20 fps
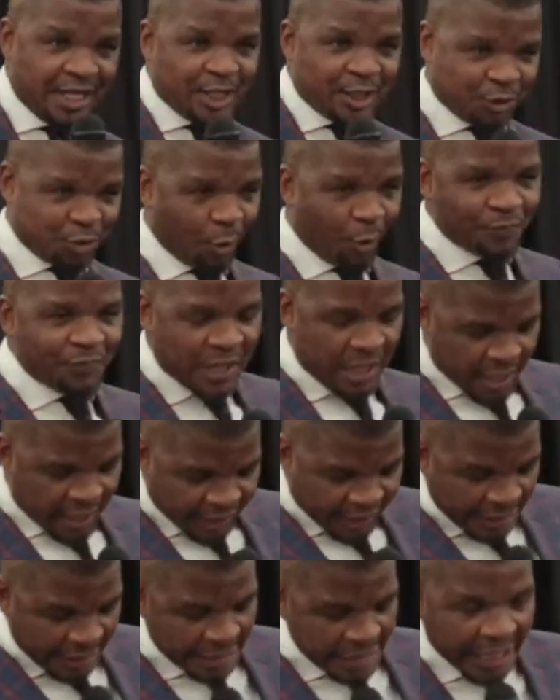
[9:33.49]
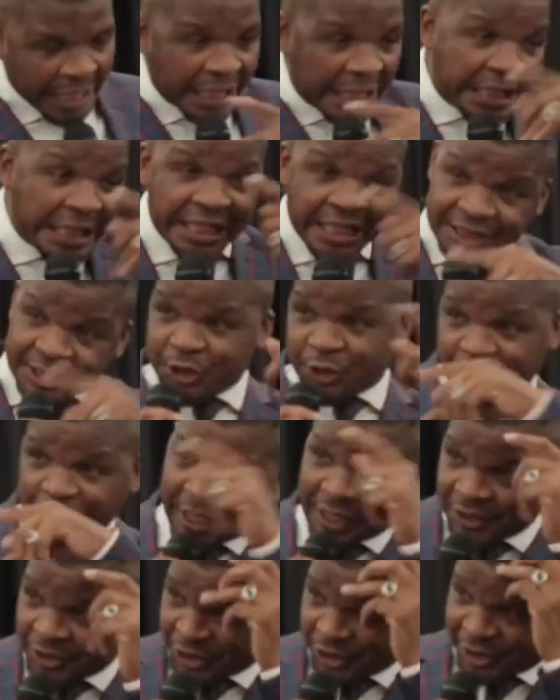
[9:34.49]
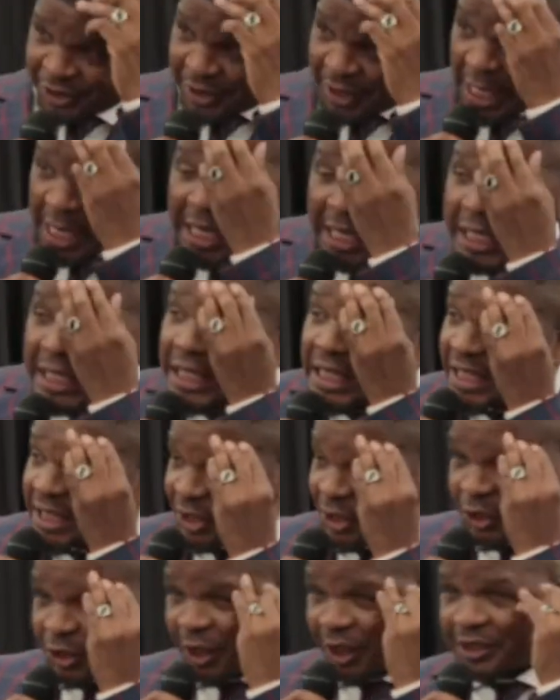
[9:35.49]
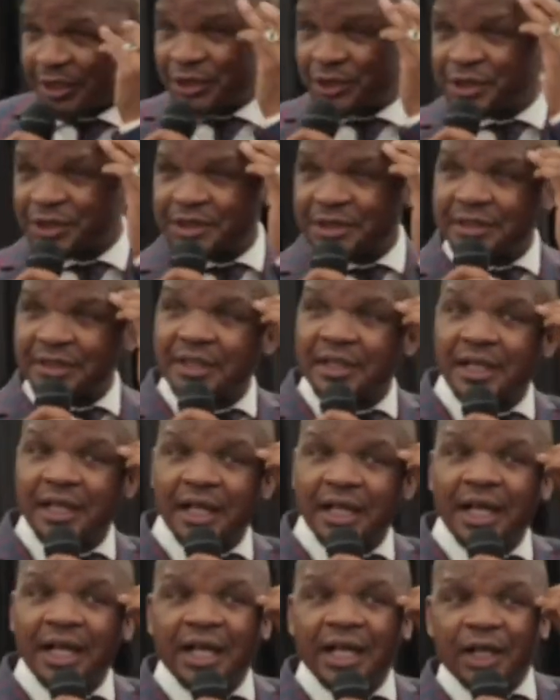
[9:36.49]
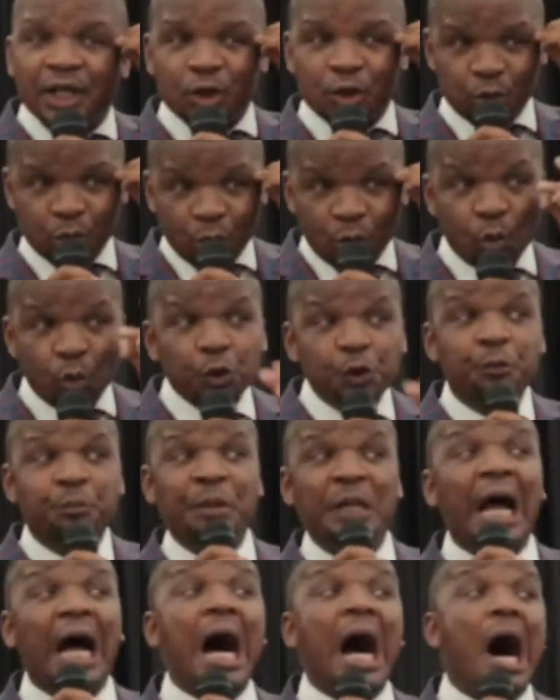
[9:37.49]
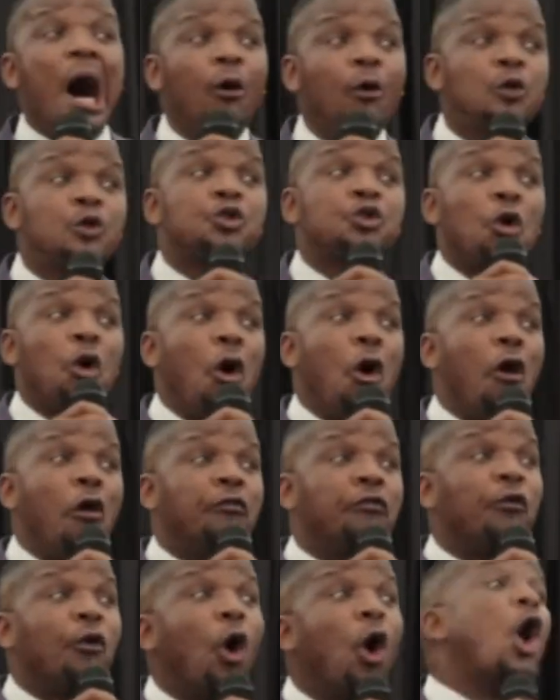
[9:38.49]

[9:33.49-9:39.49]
So in this church, you would be out of